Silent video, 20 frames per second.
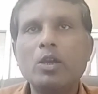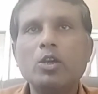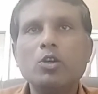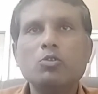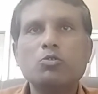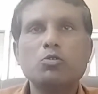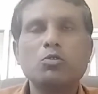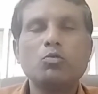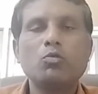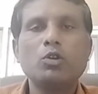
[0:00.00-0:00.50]

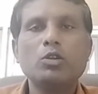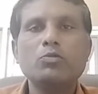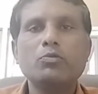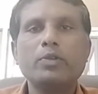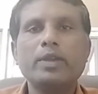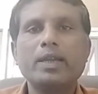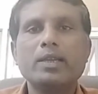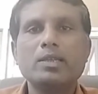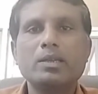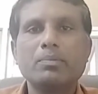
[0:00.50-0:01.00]
So what
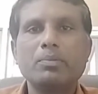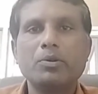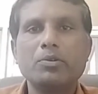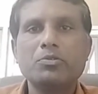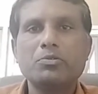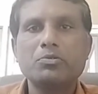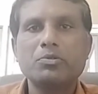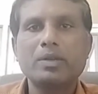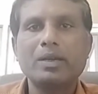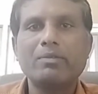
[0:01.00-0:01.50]
we are
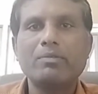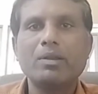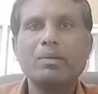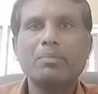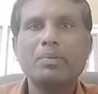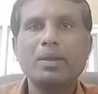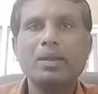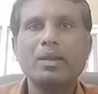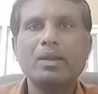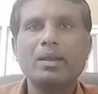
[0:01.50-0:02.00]
supposed to
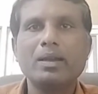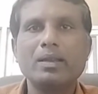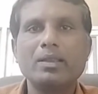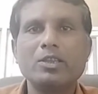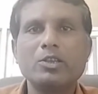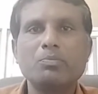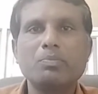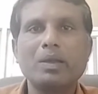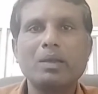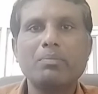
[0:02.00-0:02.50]
develop here in
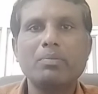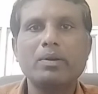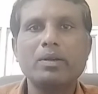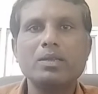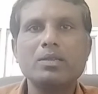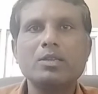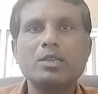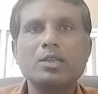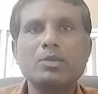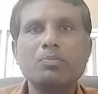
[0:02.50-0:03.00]
this paper
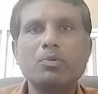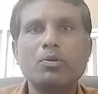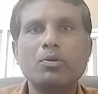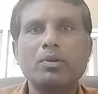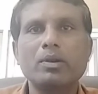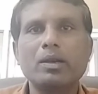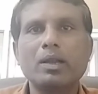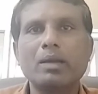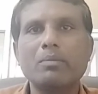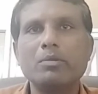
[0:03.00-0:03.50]
is the
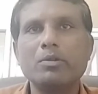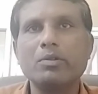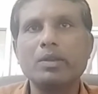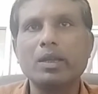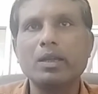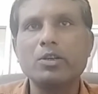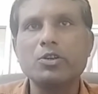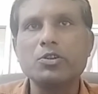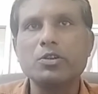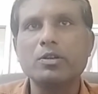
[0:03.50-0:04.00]
spoken
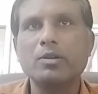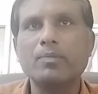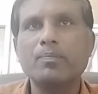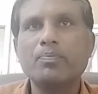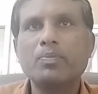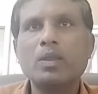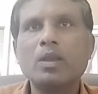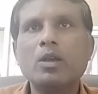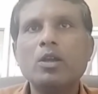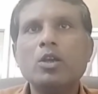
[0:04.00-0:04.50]
communication.
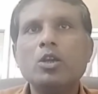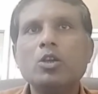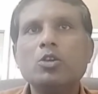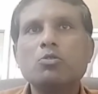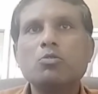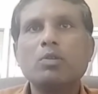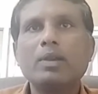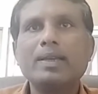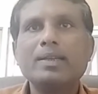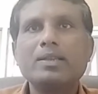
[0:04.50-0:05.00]

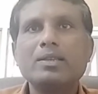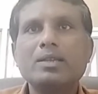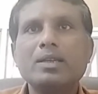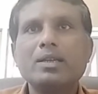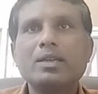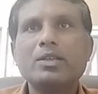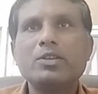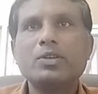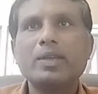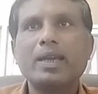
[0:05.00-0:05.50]
So let us
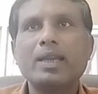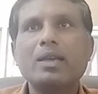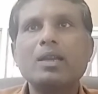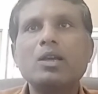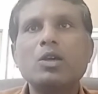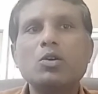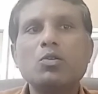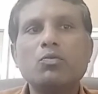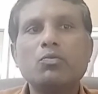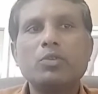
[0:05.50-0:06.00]
understand,
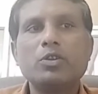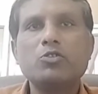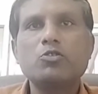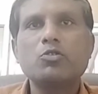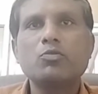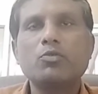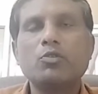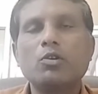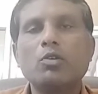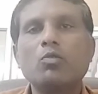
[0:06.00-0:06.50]
first
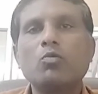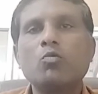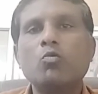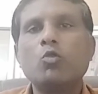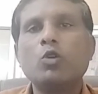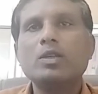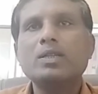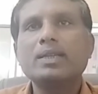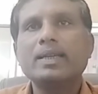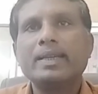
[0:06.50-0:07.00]
of all,
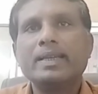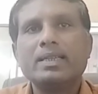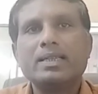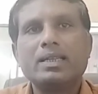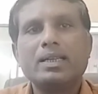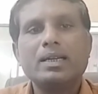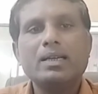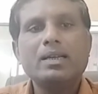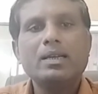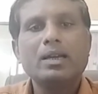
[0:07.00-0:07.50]
what is
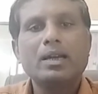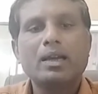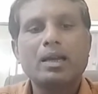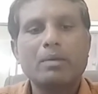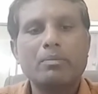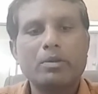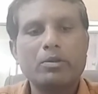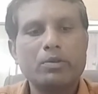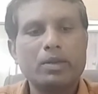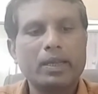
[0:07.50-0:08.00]
the
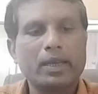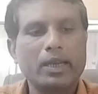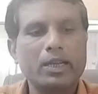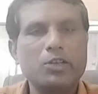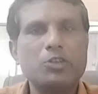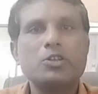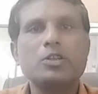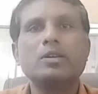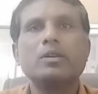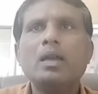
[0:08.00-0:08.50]

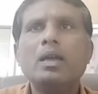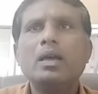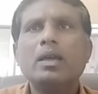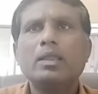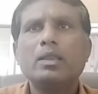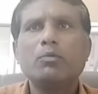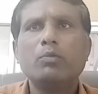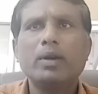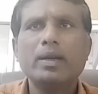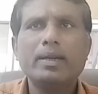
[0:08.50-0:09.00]
communication.
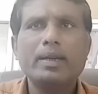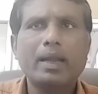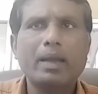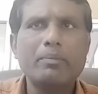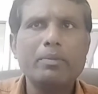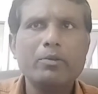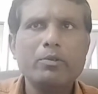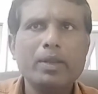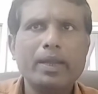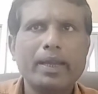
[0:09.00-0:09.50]
The word
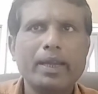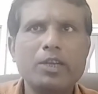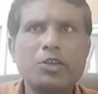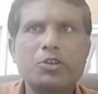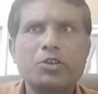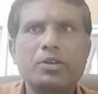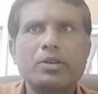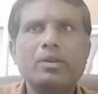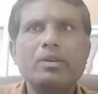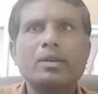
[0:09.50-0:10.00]

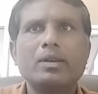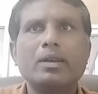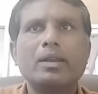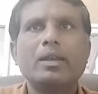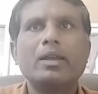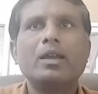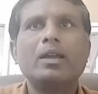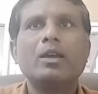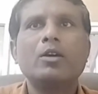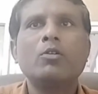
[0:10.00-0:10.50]
communication
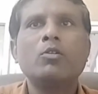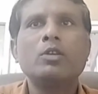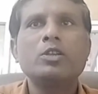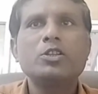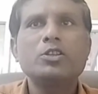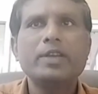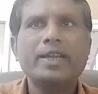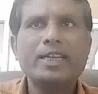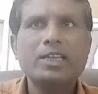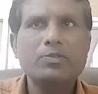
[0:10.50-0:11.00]

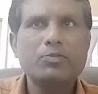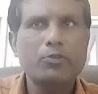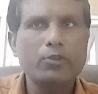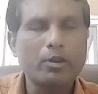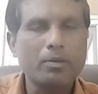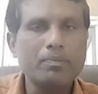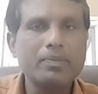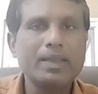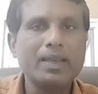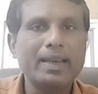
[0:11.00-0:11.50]
originates
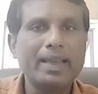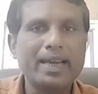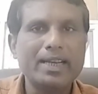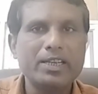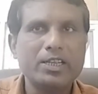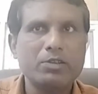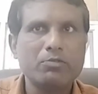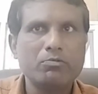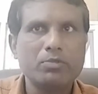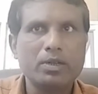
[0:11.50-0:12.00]
from the
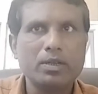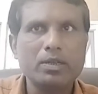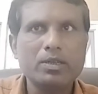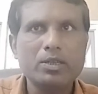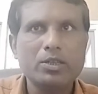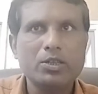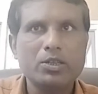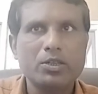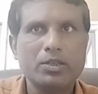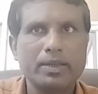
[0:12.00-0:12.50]
Latin
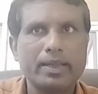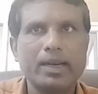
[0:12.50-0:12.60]
words.